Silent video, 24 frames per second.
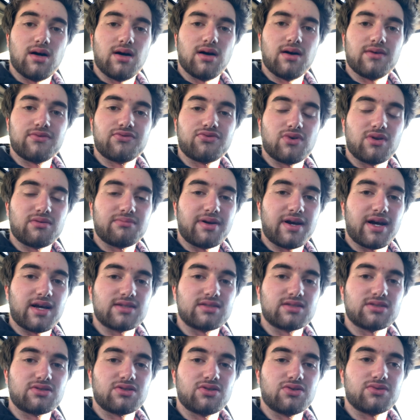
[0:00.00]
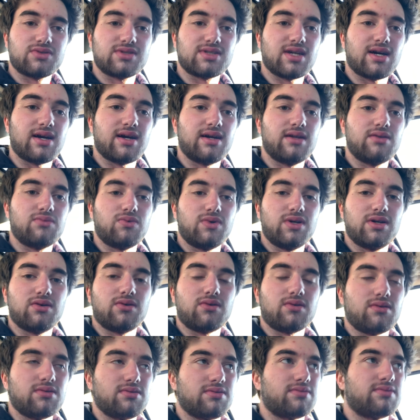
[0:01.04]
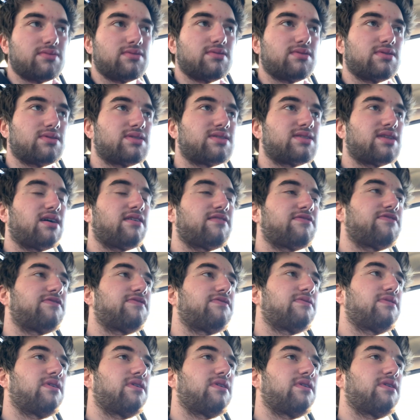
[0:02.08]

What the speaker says: front passenger side wheel stuff,